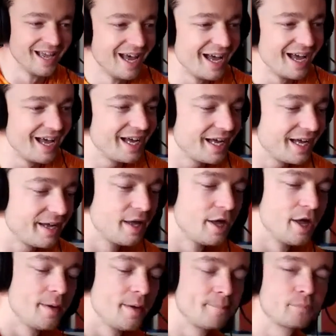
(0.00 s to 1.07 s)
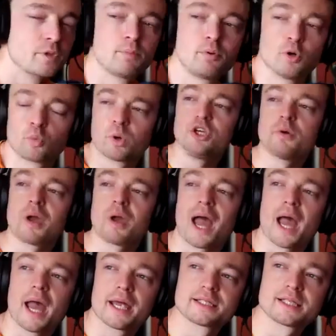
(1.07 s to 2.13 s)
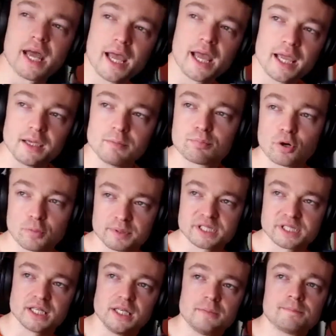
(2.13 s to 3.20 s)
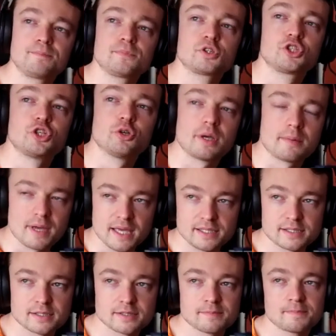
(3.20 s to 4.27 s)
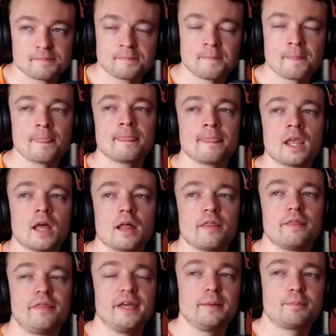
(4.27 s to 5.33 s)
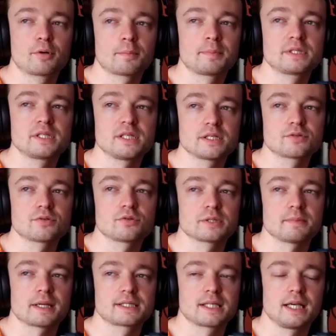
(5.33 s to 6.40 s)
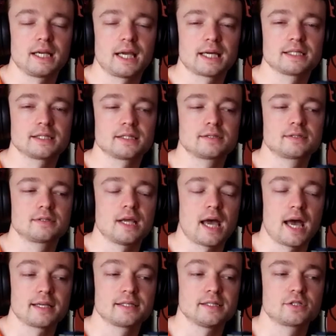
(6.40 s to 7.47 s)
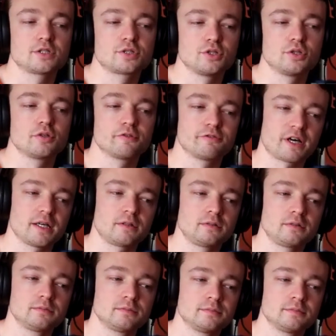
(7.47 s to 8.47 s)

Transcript: Uh, but when you add a property to a base, the property isn't automatically added to the file.